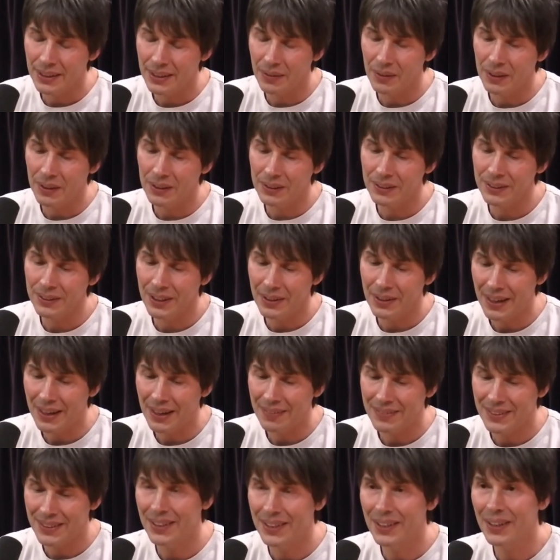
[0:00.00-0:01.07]
all you
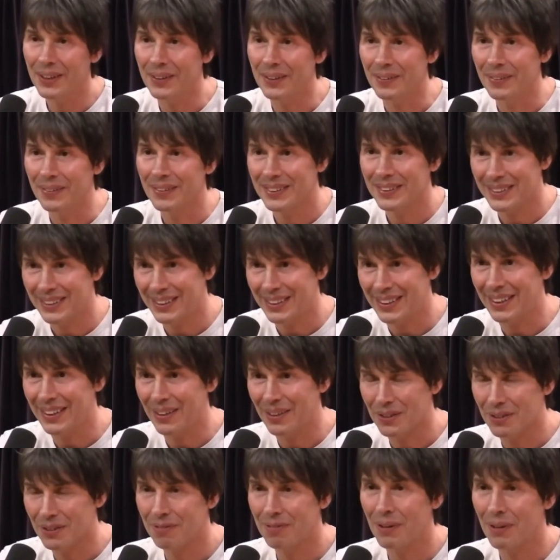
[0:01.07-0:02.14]
have to do to
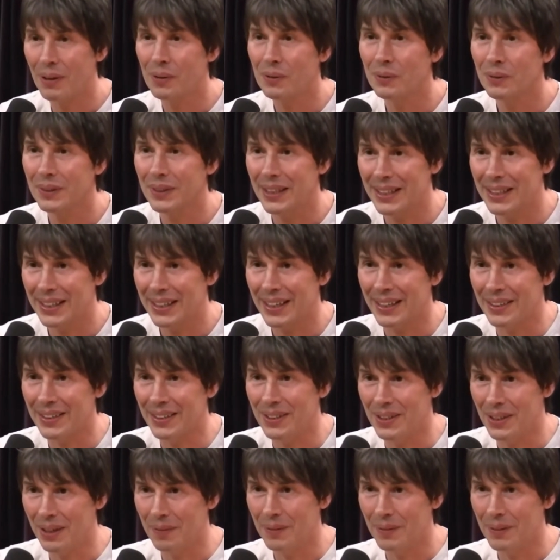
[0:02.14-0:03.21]
those folded kind of
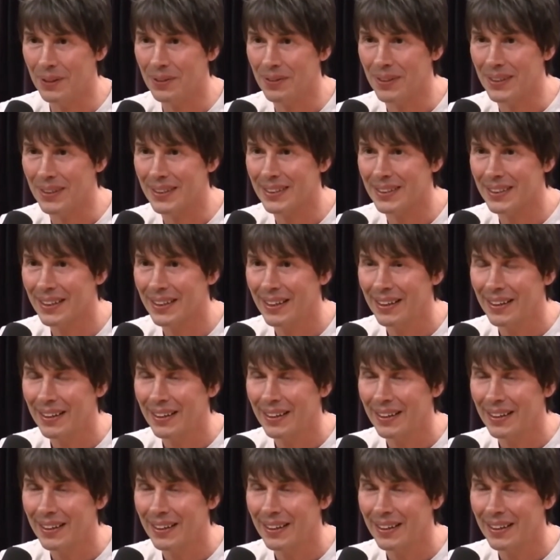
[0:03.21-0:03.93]
geometries